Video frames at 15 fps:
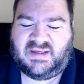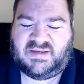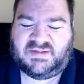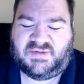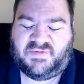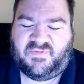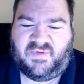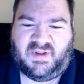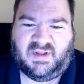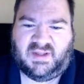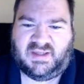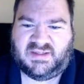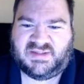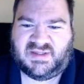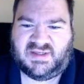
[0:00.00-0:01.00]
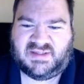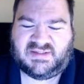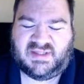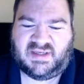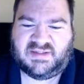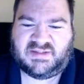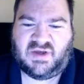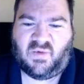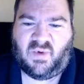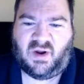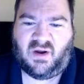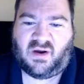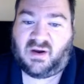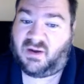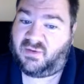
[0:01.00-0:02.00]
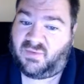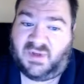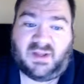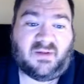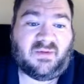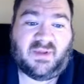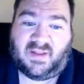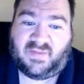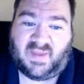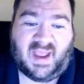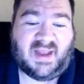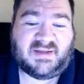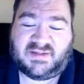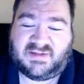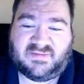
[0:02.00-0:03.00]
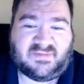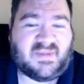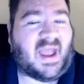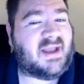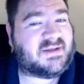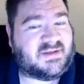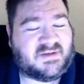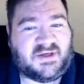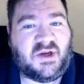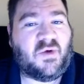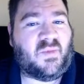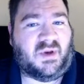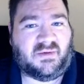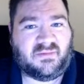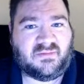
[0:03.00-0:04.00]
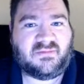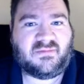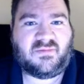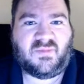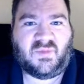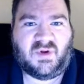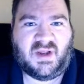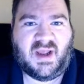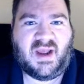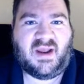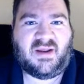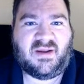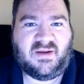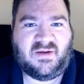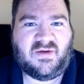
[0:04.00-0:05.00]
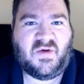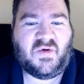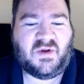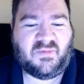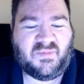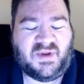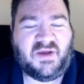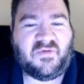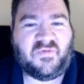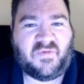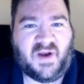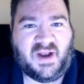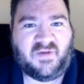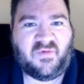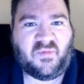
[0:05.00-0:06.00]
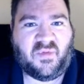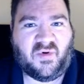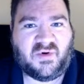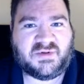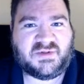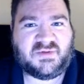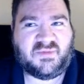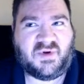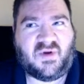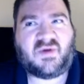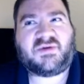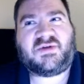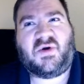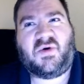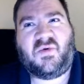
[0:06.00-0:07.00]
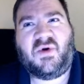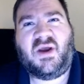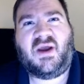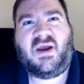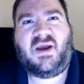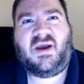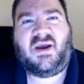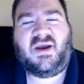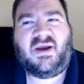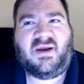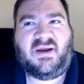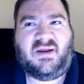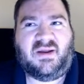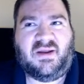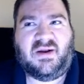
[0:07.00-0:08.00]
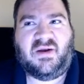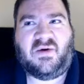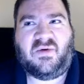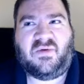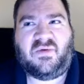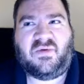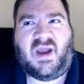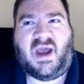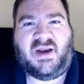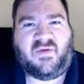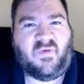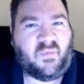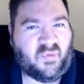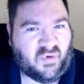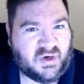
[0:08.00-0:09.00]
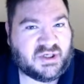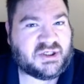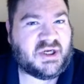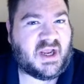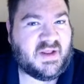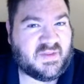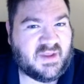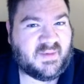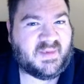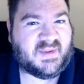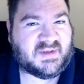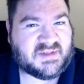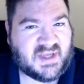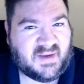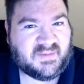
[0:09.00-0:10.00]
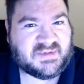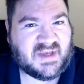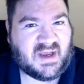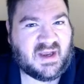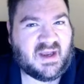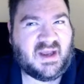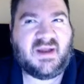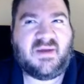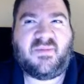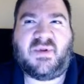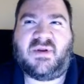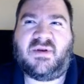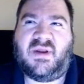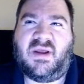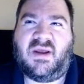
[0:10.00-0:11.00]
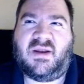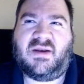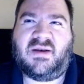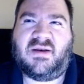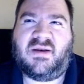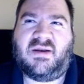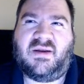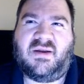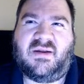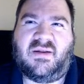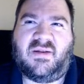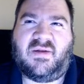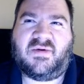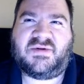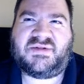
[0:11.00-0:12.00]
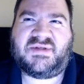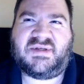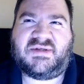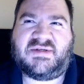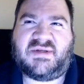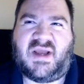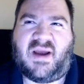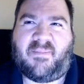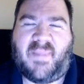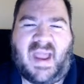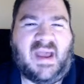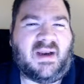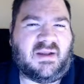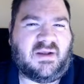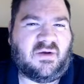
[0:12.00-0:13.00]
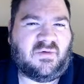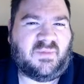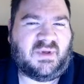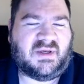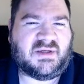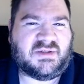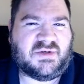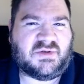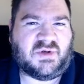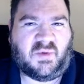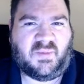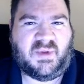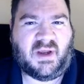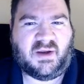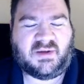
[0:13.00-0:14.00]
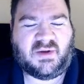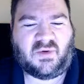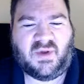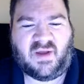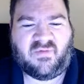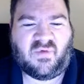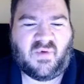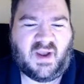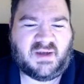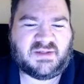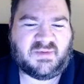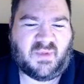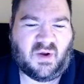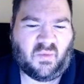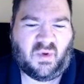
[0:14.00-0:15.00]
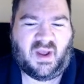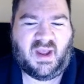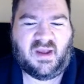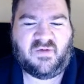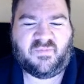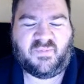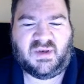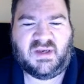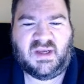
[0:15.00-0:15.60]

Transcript: feelings and these things going on? Well, that's human. Okay, you can be afraid of a person, but also kind of appreciate them at the same time. And there's this, I'm mad at you because you told me I don't have a right to my wife, but